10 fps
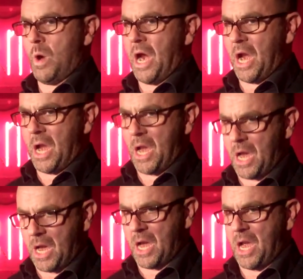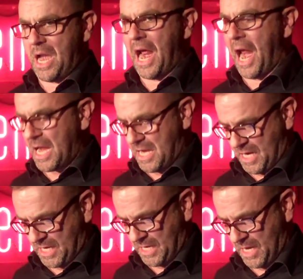Well,
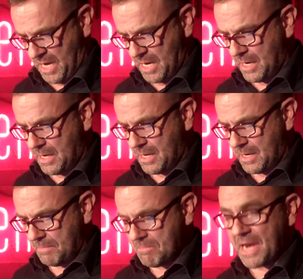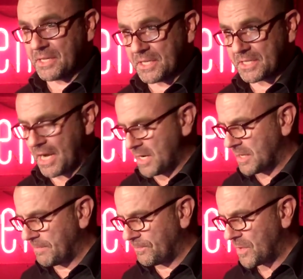lads, Mandy
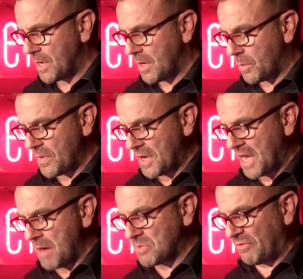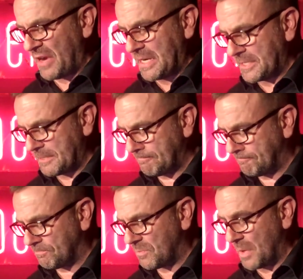said, when they came to face,
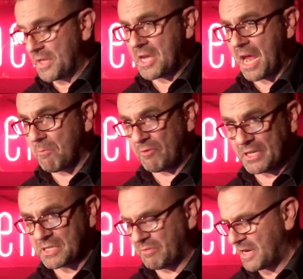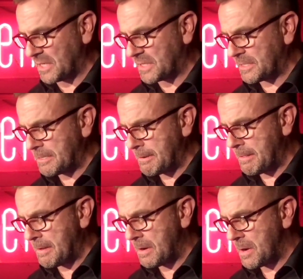when they came face to face.
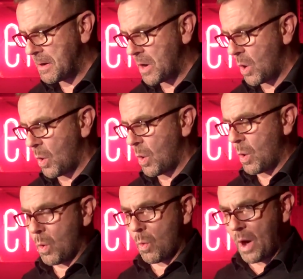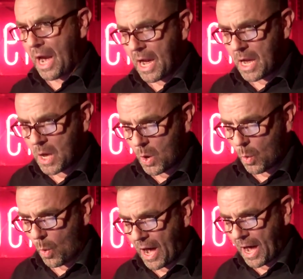Well,
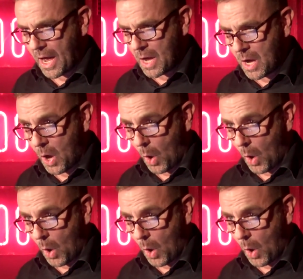well,